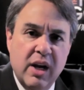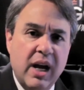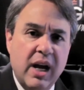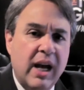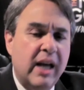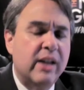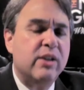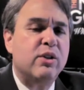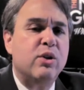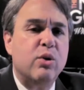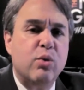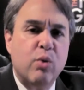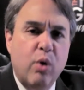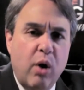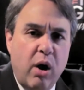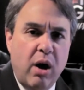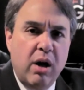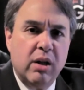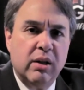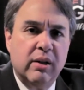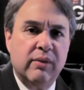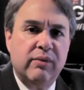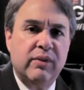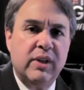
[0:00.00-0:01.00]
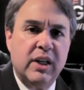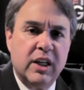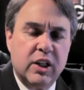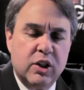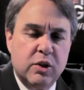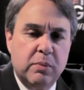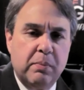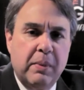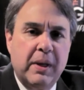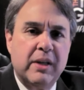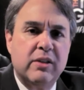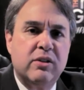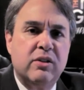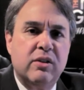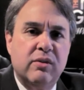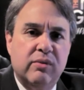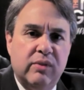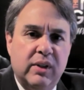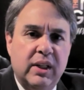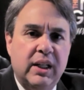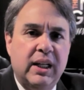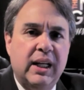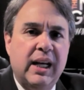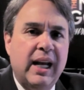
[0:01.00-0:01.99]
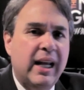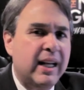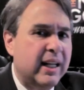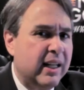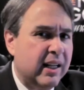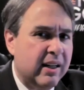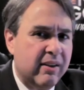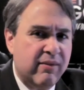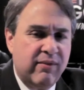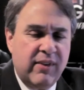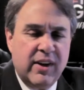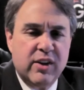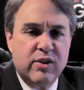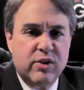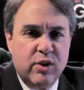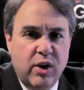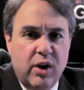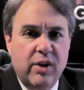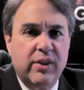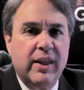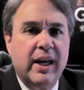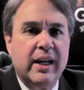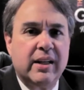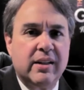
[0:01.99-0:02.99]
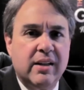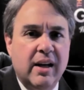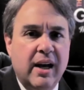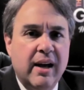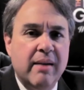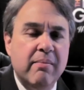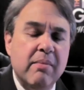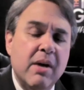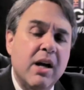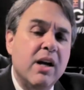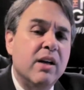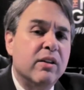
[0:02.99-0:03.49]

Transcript: and do all of the expensive litigating and invest all that time.